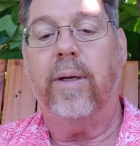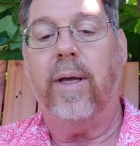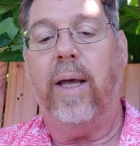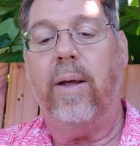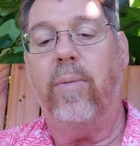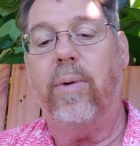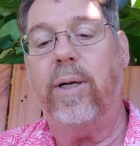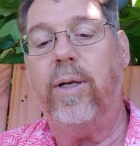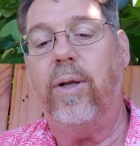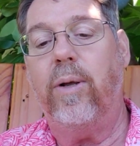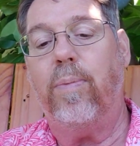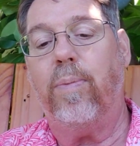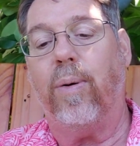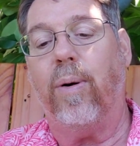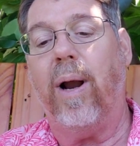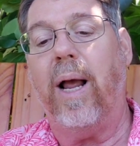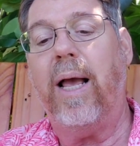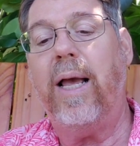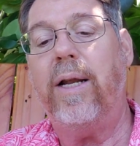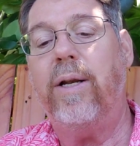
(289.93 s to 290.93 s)
And when you
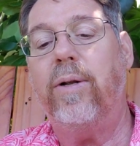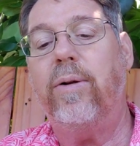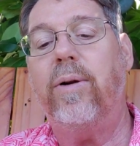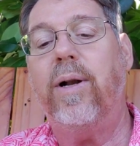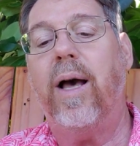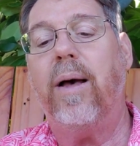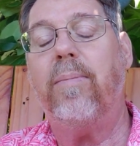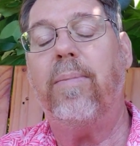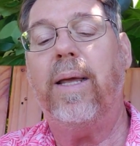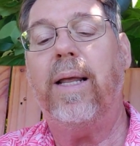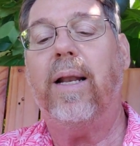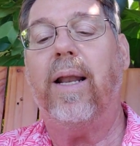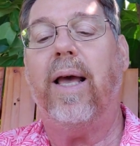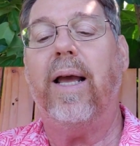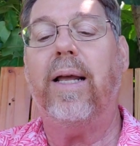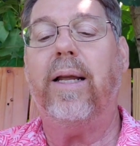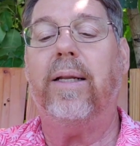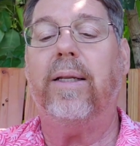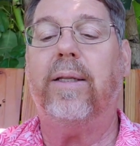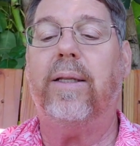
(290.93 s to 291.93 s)
pray, do not be
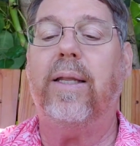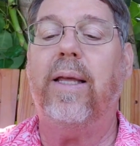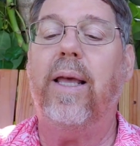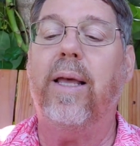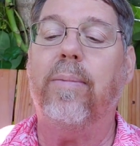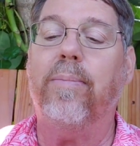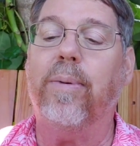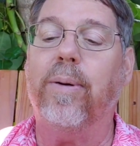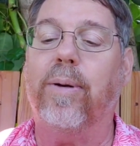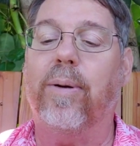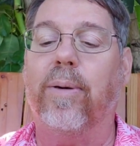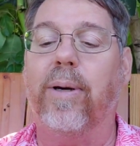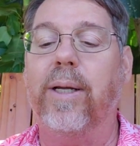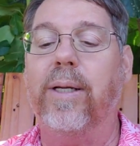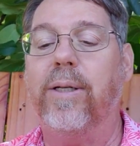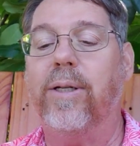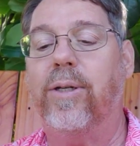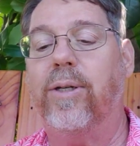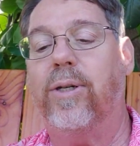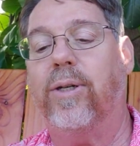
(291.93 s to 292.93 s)
like the
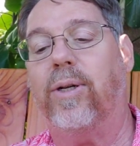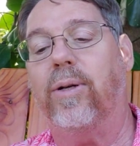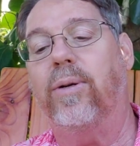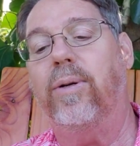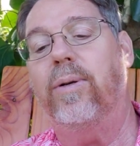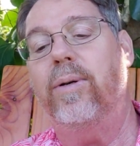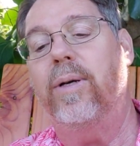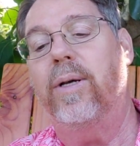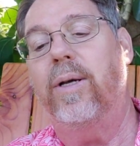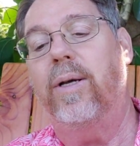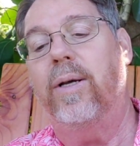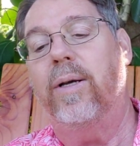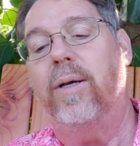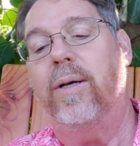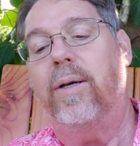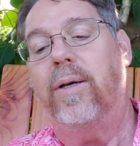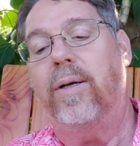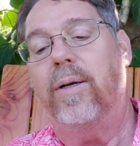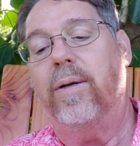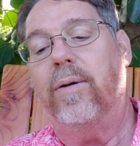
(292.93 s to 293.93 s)
hypocrites who
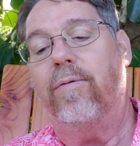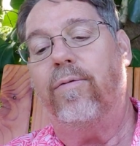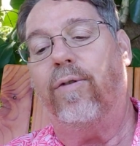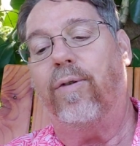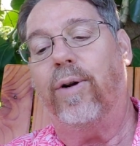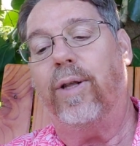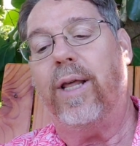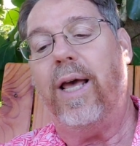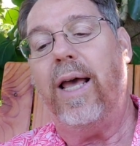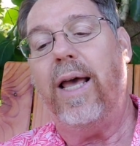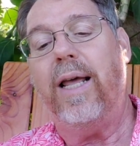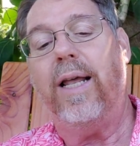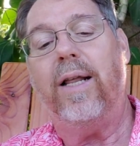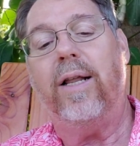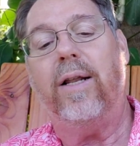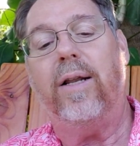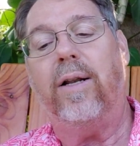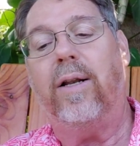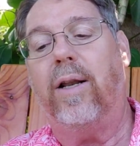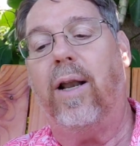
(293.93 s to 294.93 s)
for they
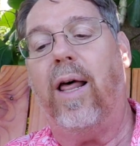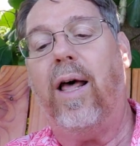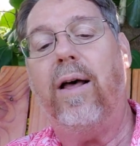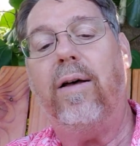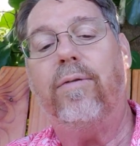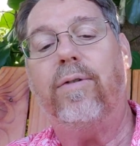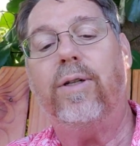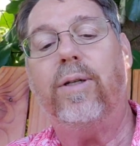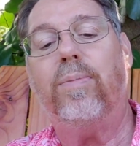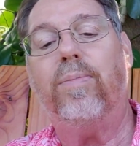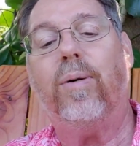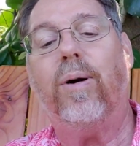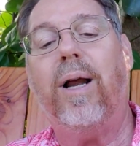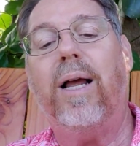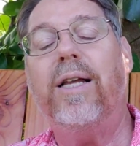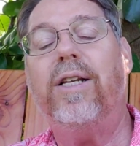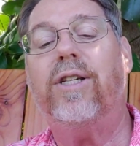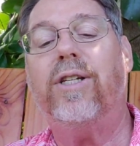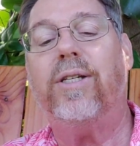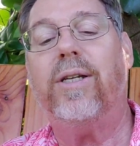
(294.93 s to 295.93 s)
love to
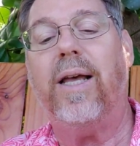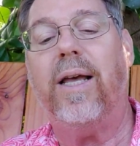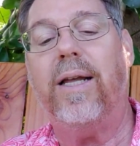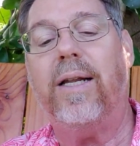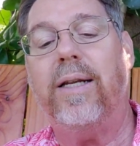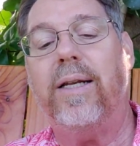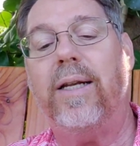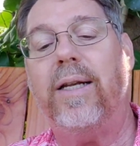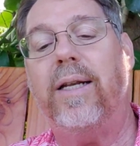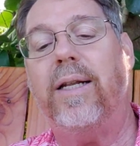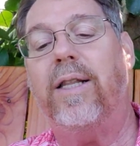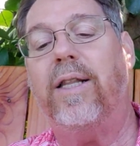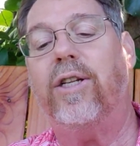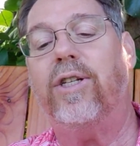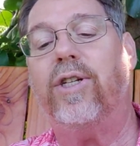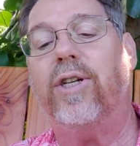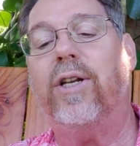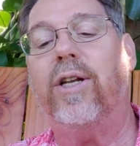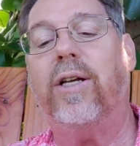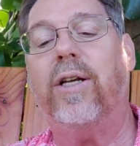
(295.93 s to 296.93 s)
pray standing in the
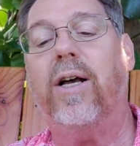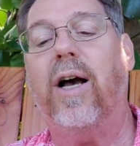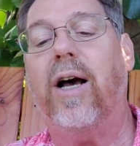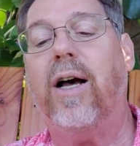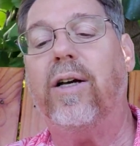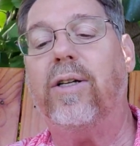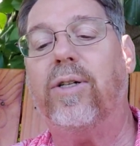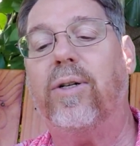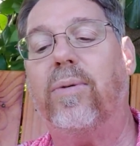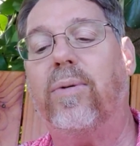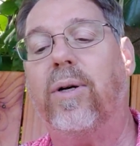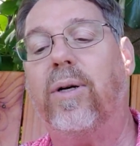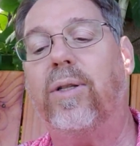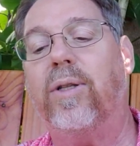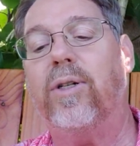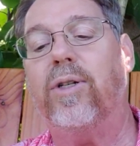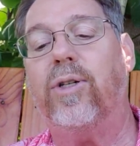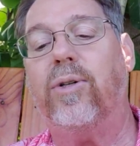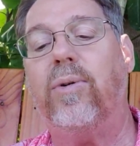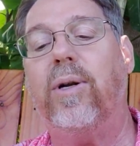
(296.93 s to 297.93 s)
synagogues or on
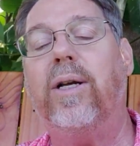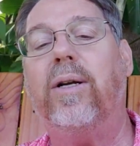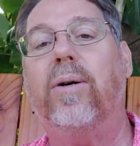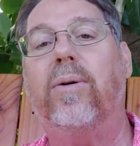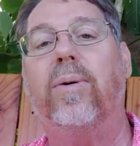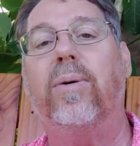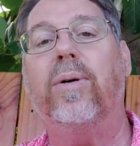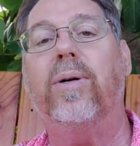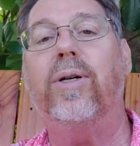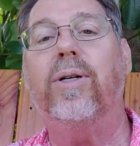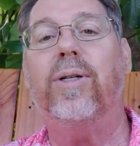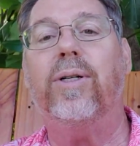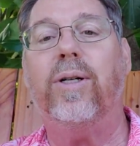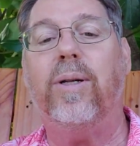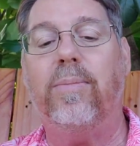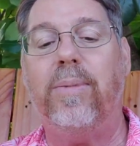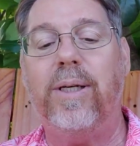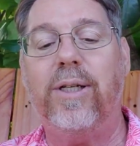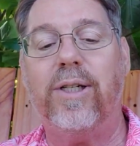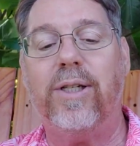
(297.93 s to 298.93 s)
the street corners
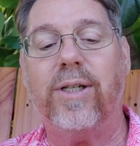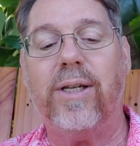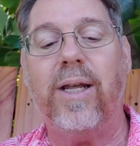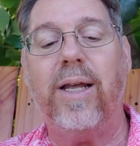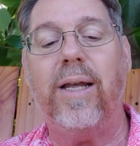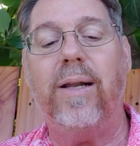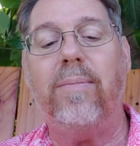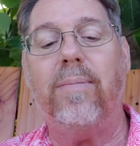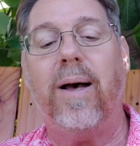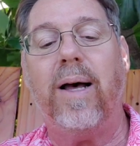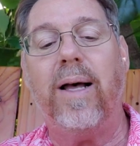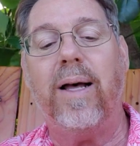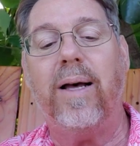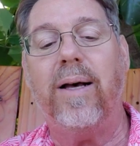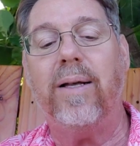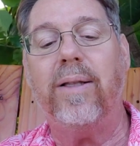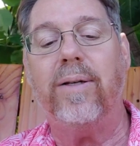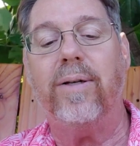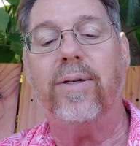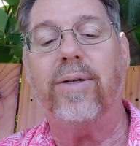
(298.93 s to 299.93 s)
to be seen by
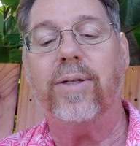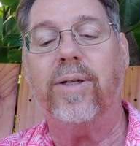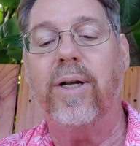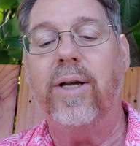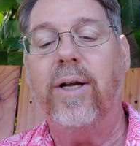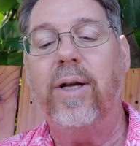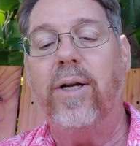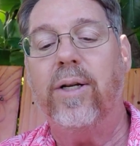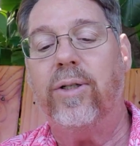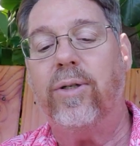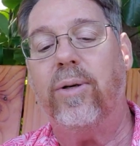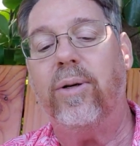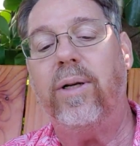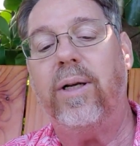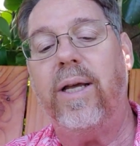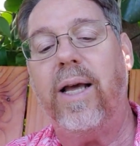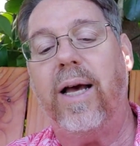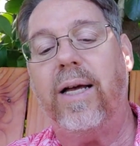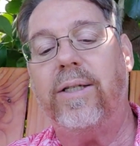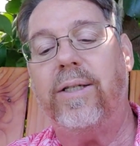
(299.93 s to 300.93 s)
others.
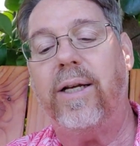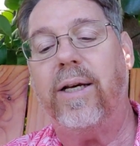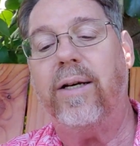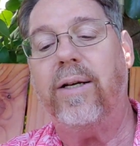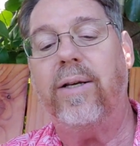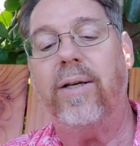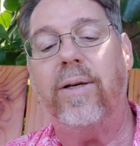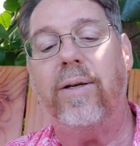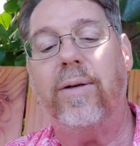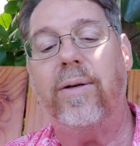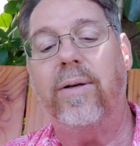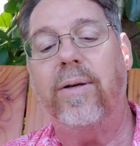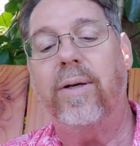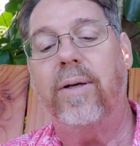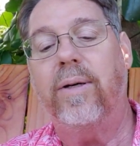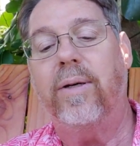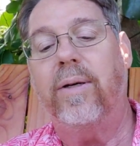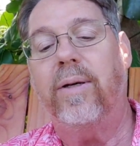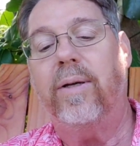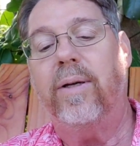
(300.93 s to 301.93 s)
Truly I tell you,
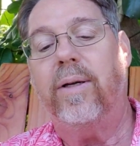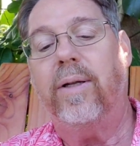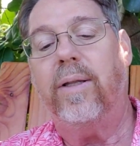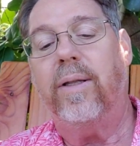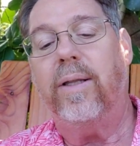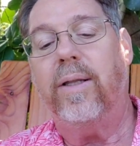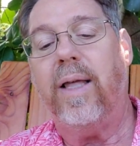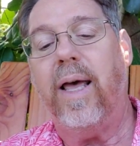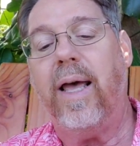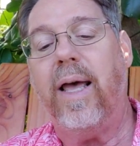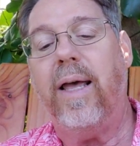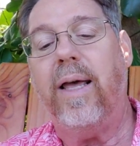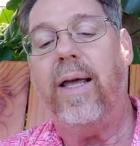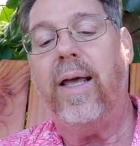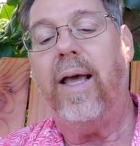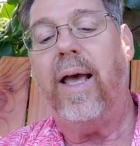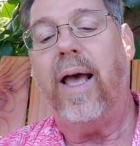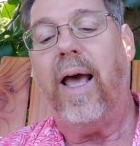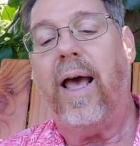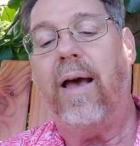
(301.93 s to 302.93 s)

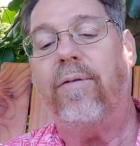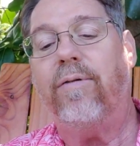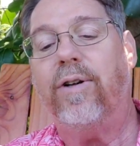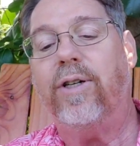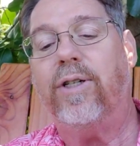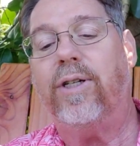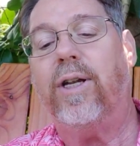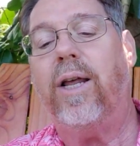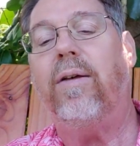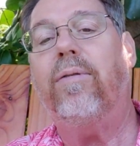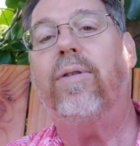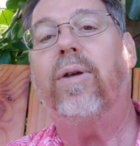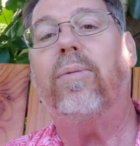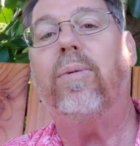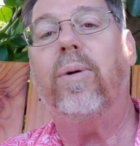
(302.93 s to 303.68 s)
they have received the